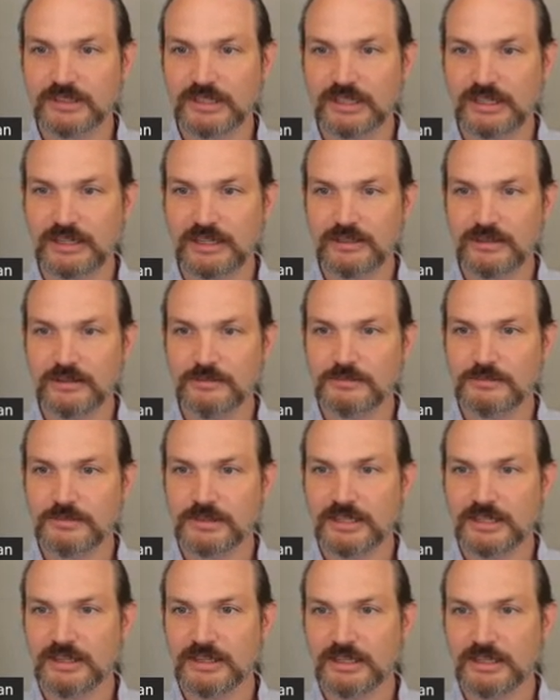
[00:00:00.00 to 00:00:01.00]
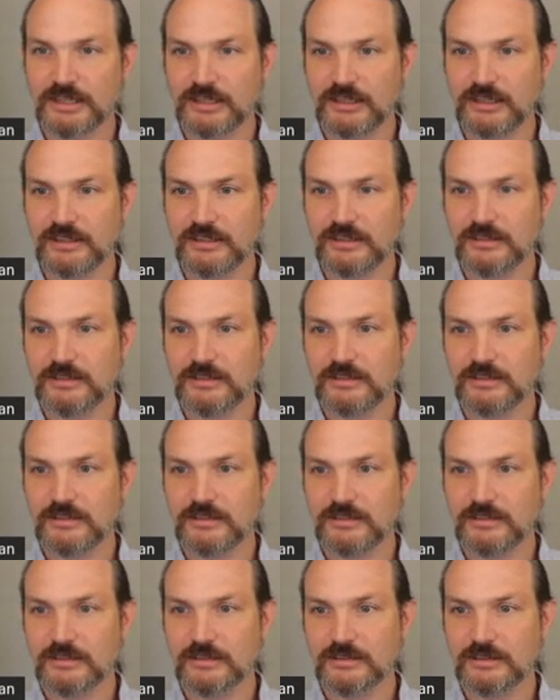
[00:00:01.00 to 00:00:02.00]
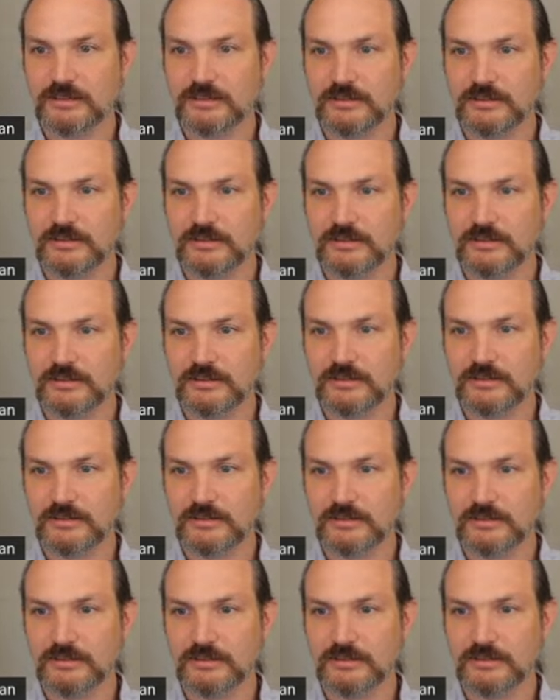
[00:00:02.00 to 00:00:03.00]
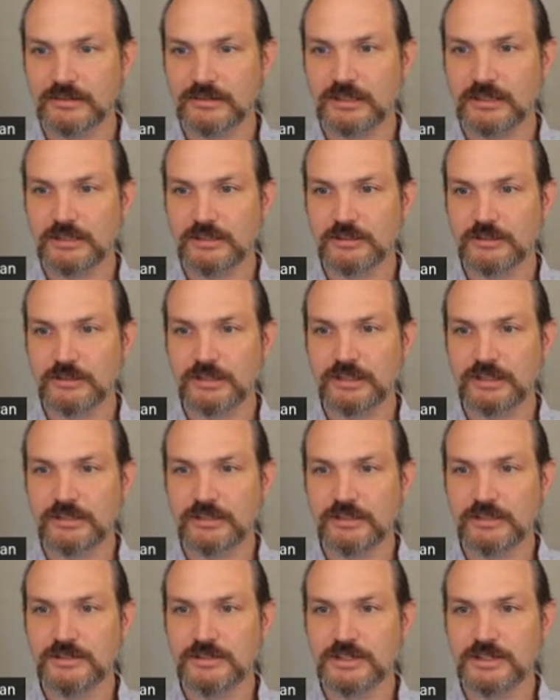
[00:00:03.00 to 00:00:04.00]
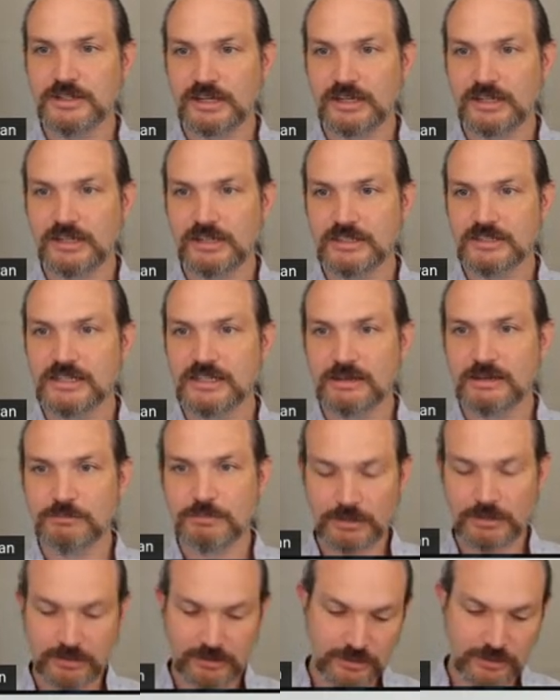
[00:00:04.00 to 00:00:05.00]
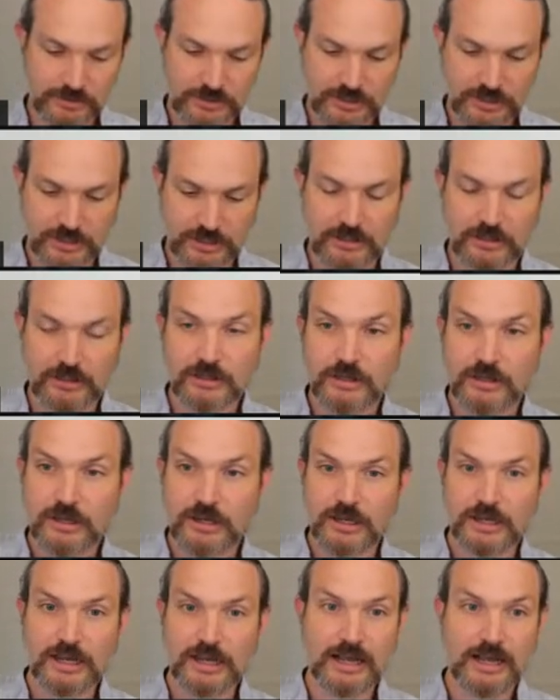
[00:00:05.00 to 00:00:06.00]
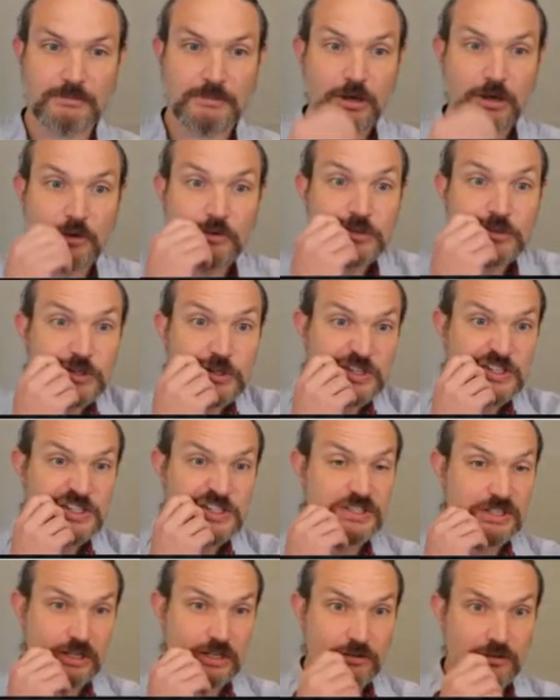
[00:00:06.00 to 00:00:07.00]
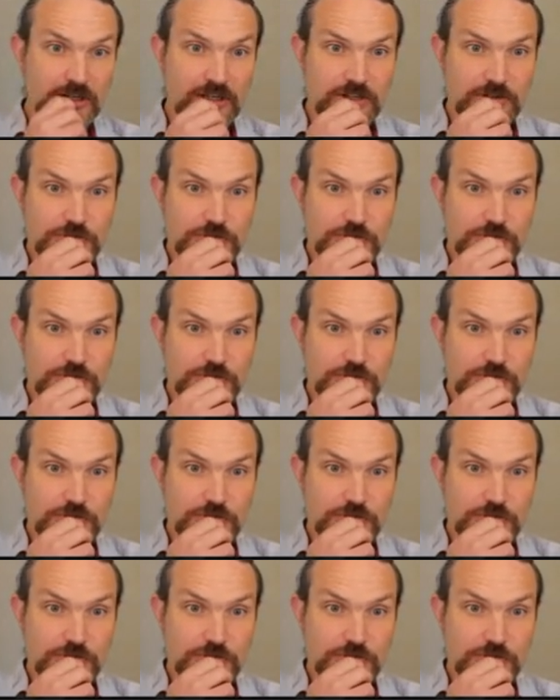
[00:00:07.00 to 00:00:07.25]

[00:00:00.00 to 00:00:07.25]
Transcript: um, and then here is an example using um, oh so this is another